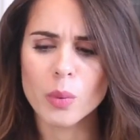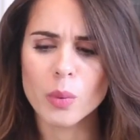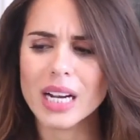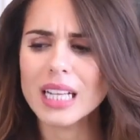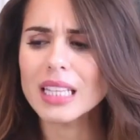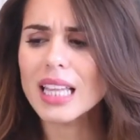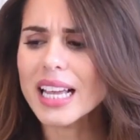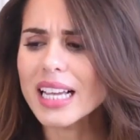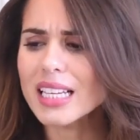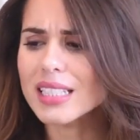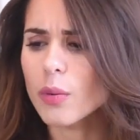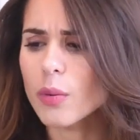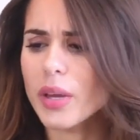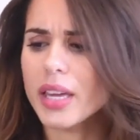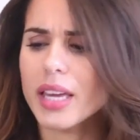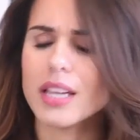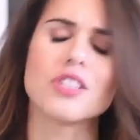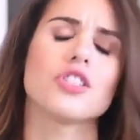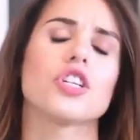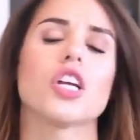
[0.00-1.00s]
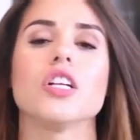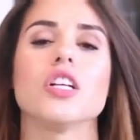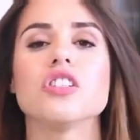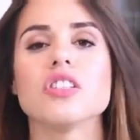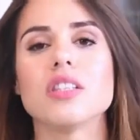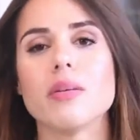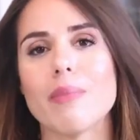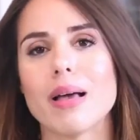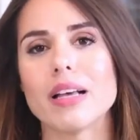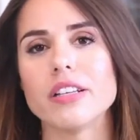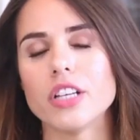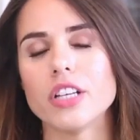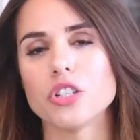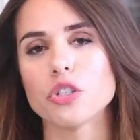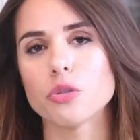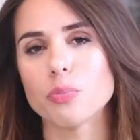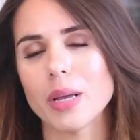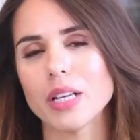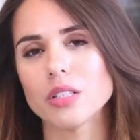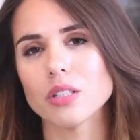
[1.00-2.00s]
what I like is that we can change the
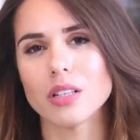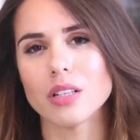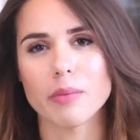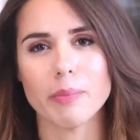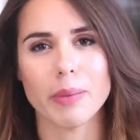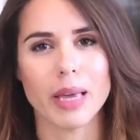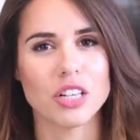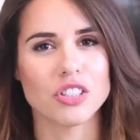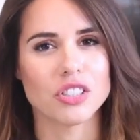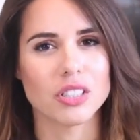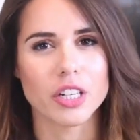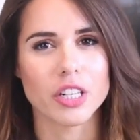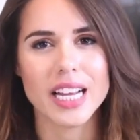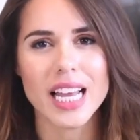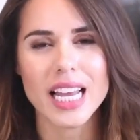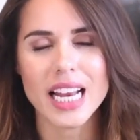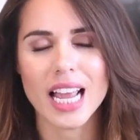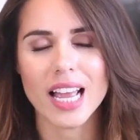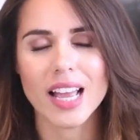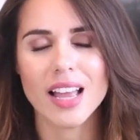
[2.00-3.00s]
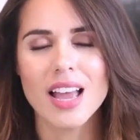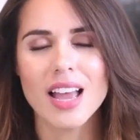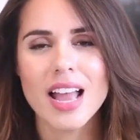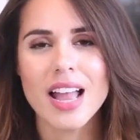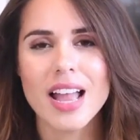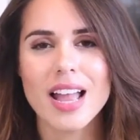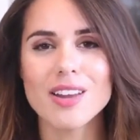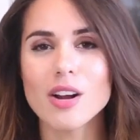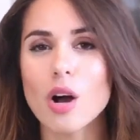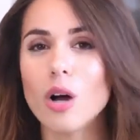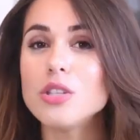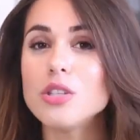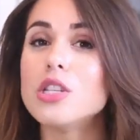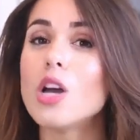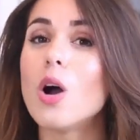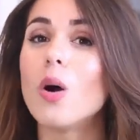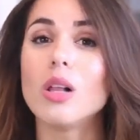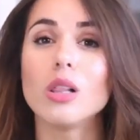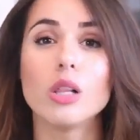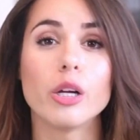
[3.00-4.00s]
message based on the page that they're hitting. It
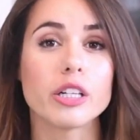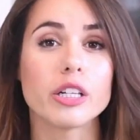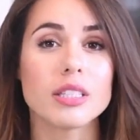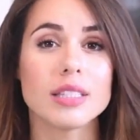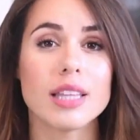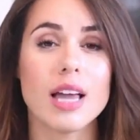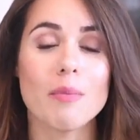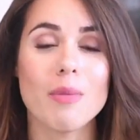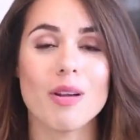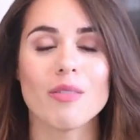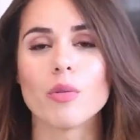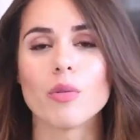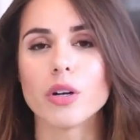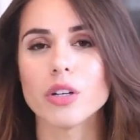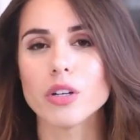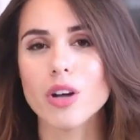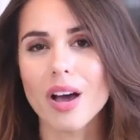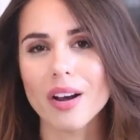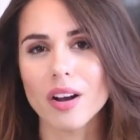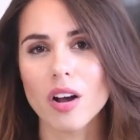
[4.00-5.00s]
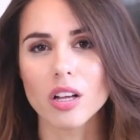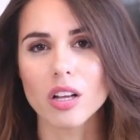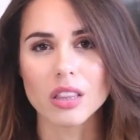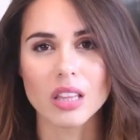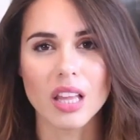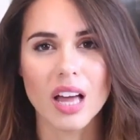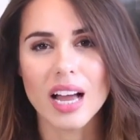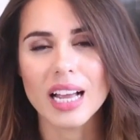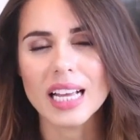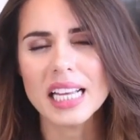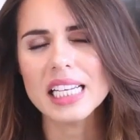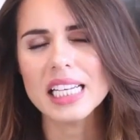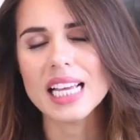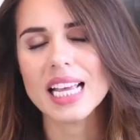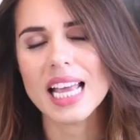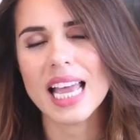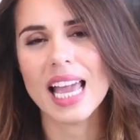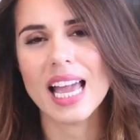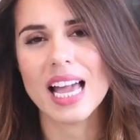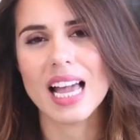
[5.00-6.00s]
also alerts them if we're not online
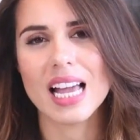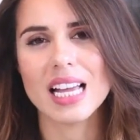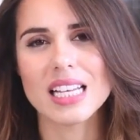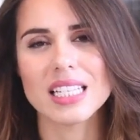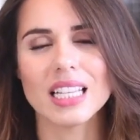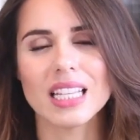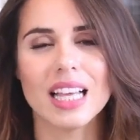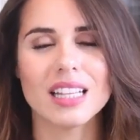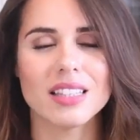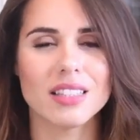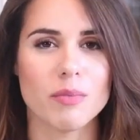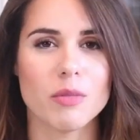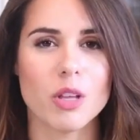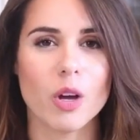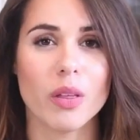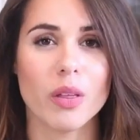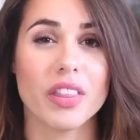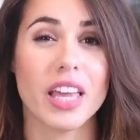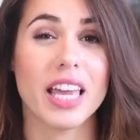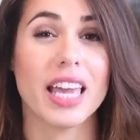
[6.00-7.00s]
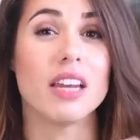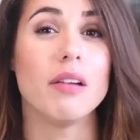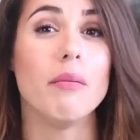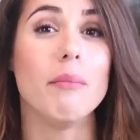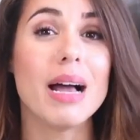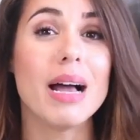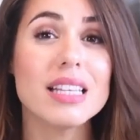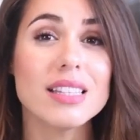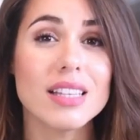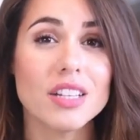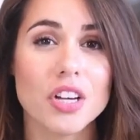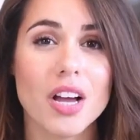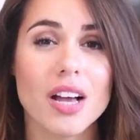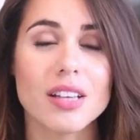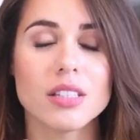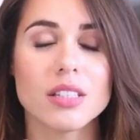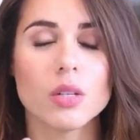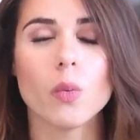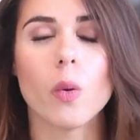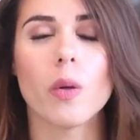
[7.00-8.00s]
and lets them know they can message
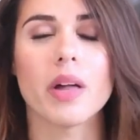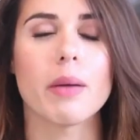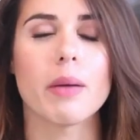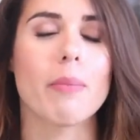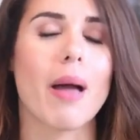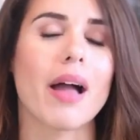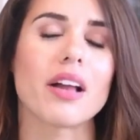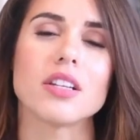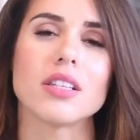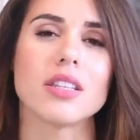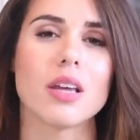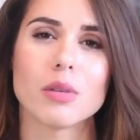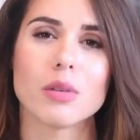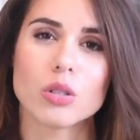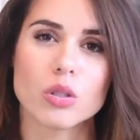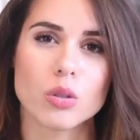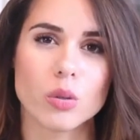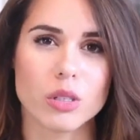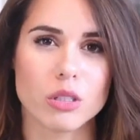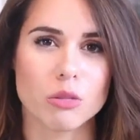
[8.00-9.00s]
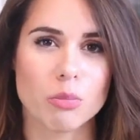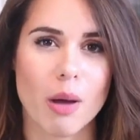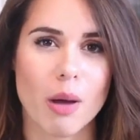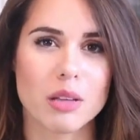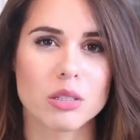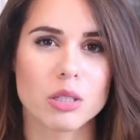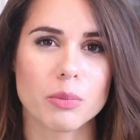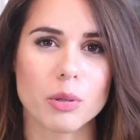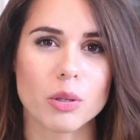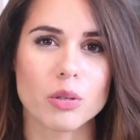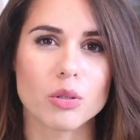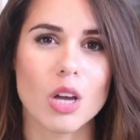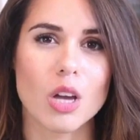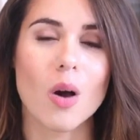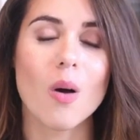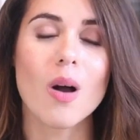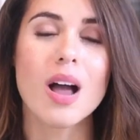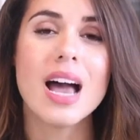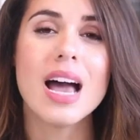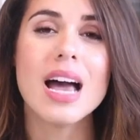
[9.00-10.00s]
us and we'll get back to them as soon as possible.
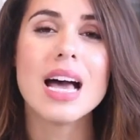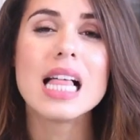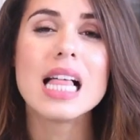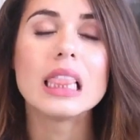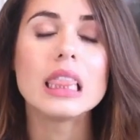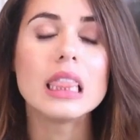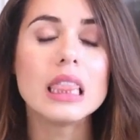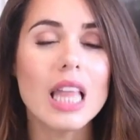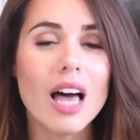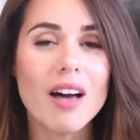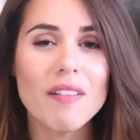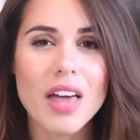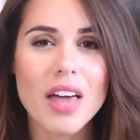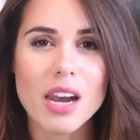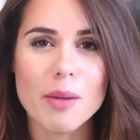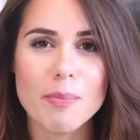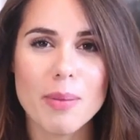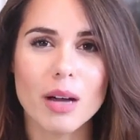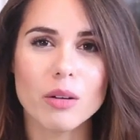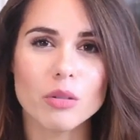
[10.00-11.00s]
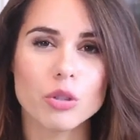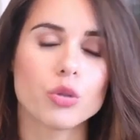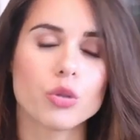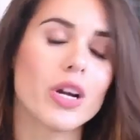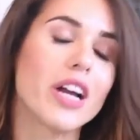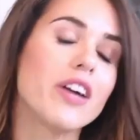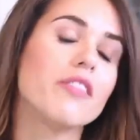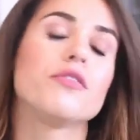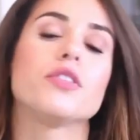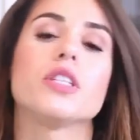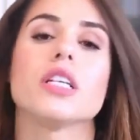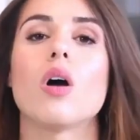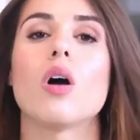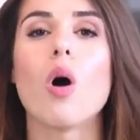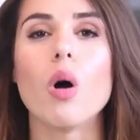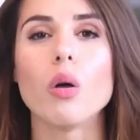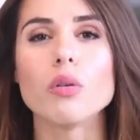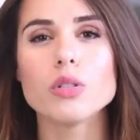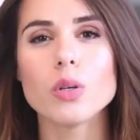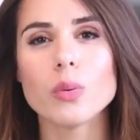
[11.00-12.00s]
So love that about Drift. It
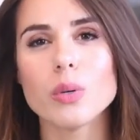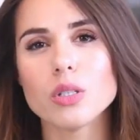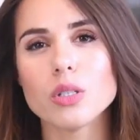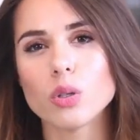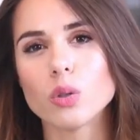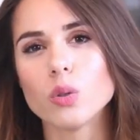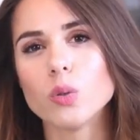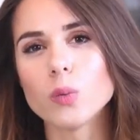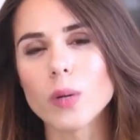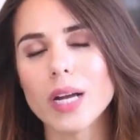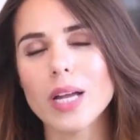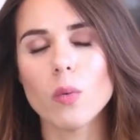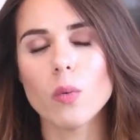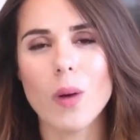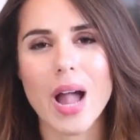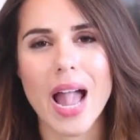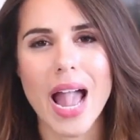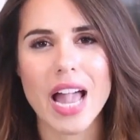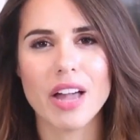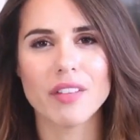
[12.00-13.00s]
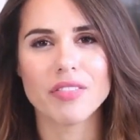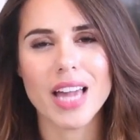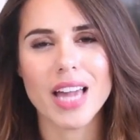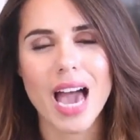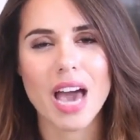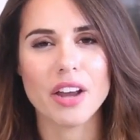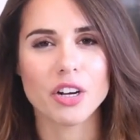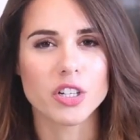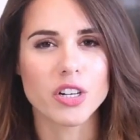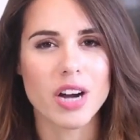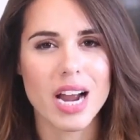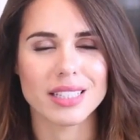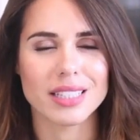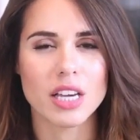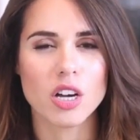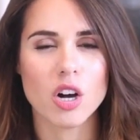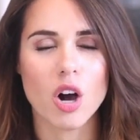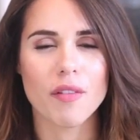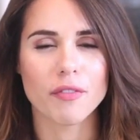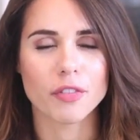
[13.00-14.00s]
also is a great way of
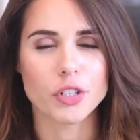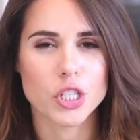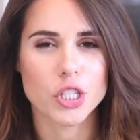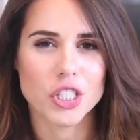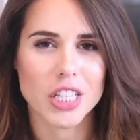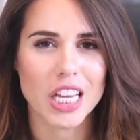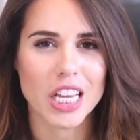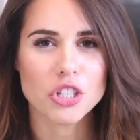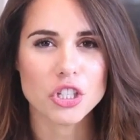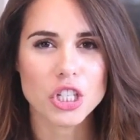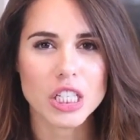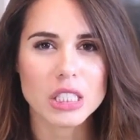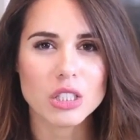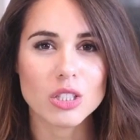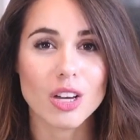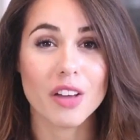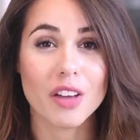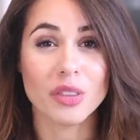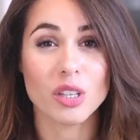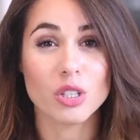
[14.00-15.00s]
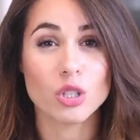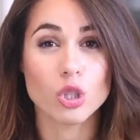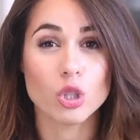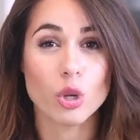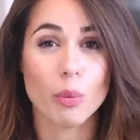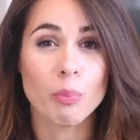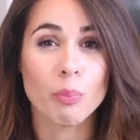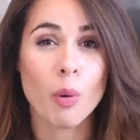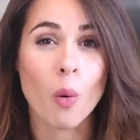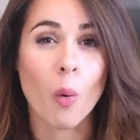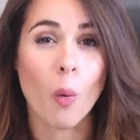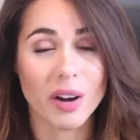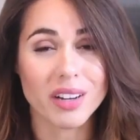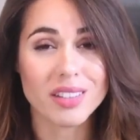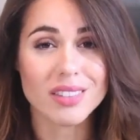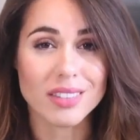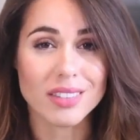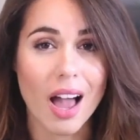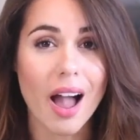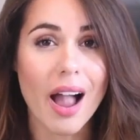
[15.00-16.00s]
categorizing conversations on the
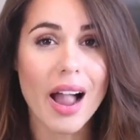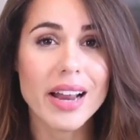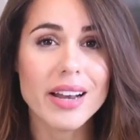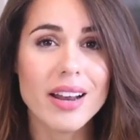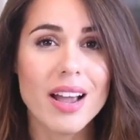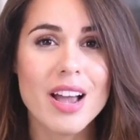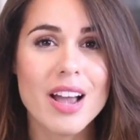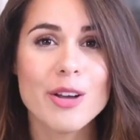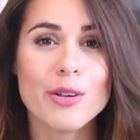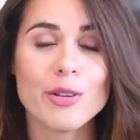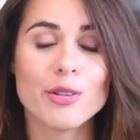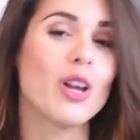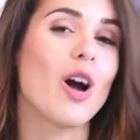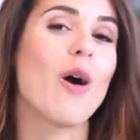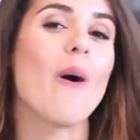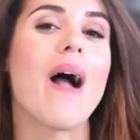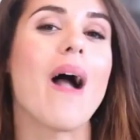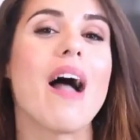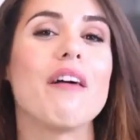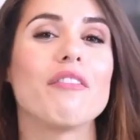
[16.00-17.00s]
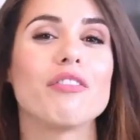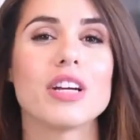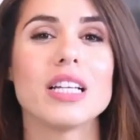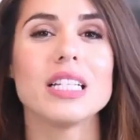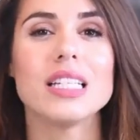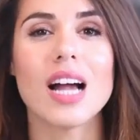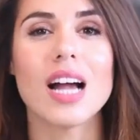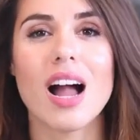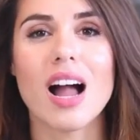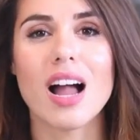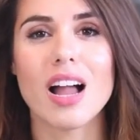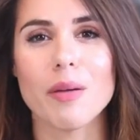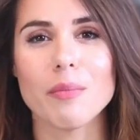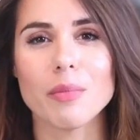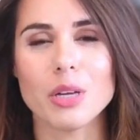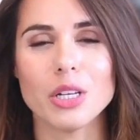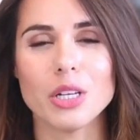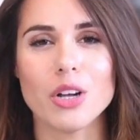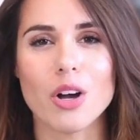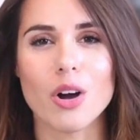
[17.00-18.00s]
support side. So every
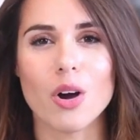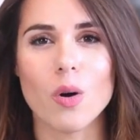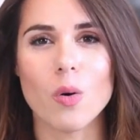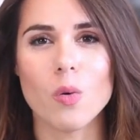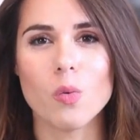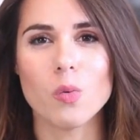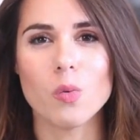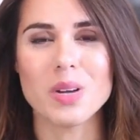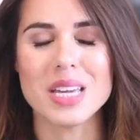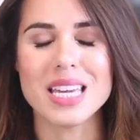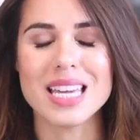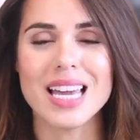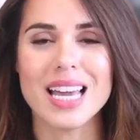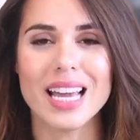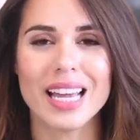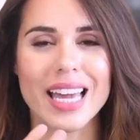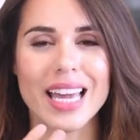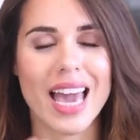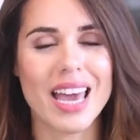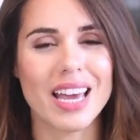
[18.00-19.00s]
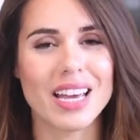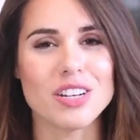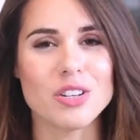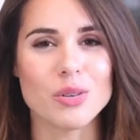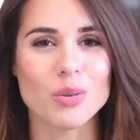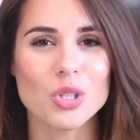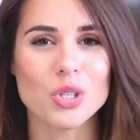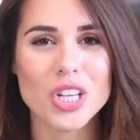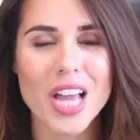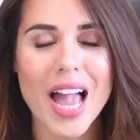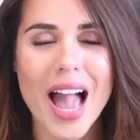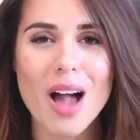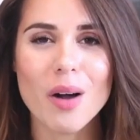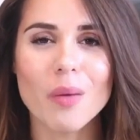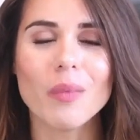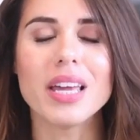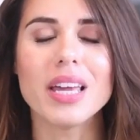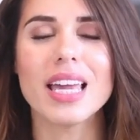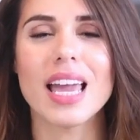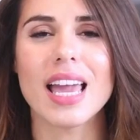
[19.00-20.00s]
time, you know, we get a new
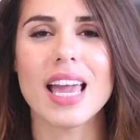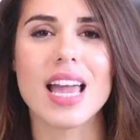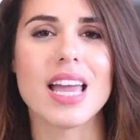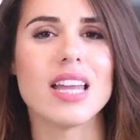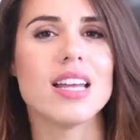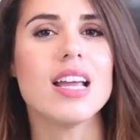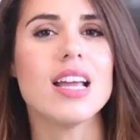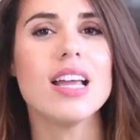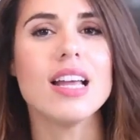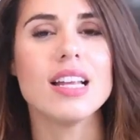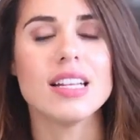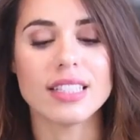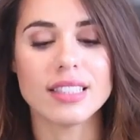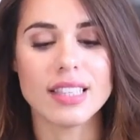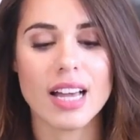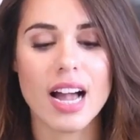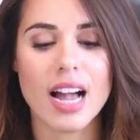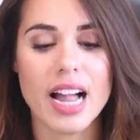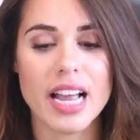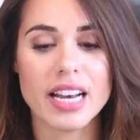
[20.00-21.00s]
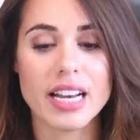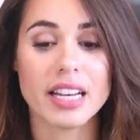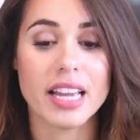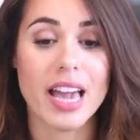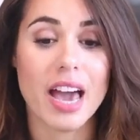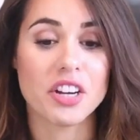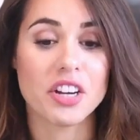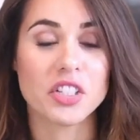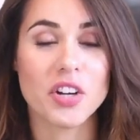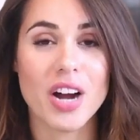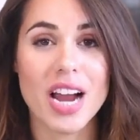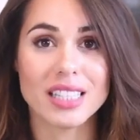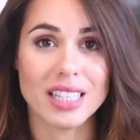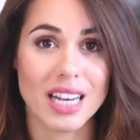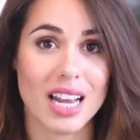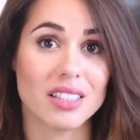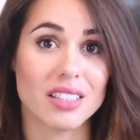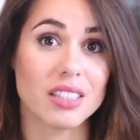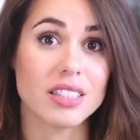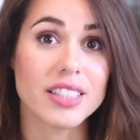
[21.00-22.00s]
chat, we can decide and
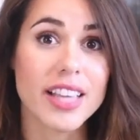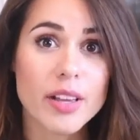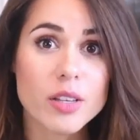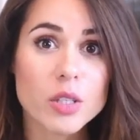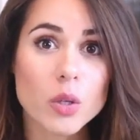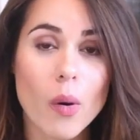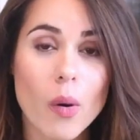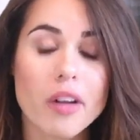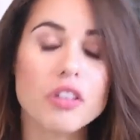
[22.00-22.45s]
categorize it as a sales